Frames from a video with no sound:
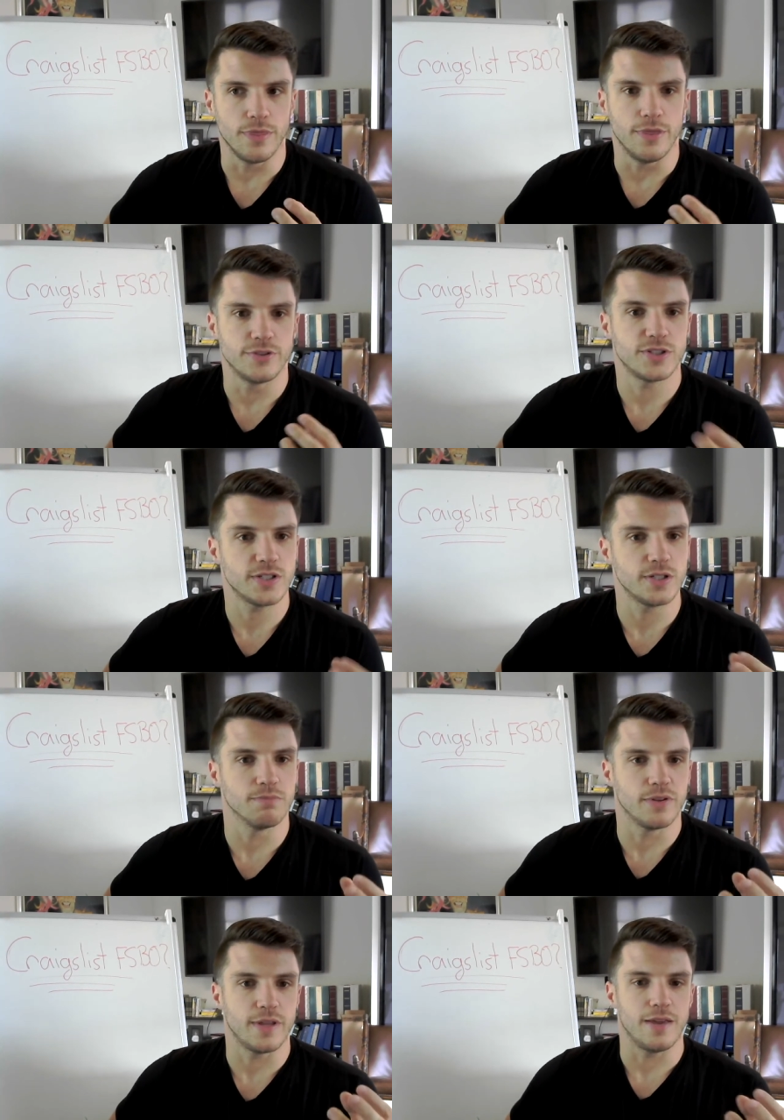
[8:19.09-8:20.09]
the system
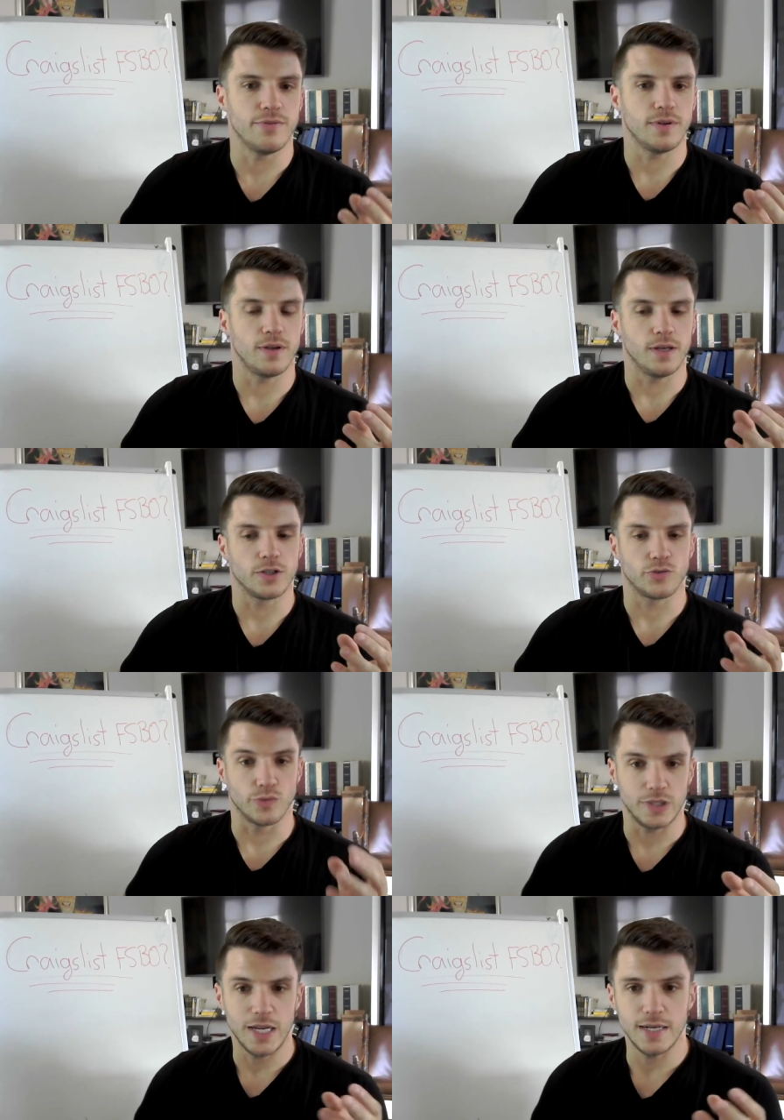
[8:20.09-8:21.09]
that they've
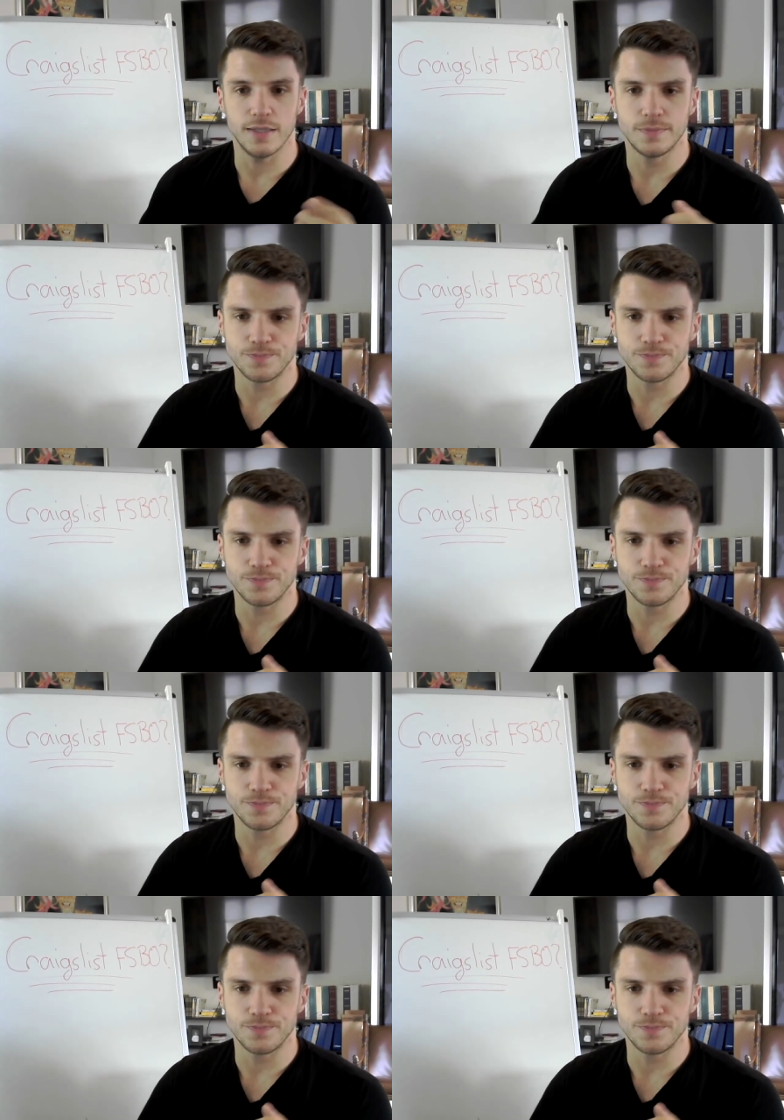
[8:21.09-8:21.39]
created,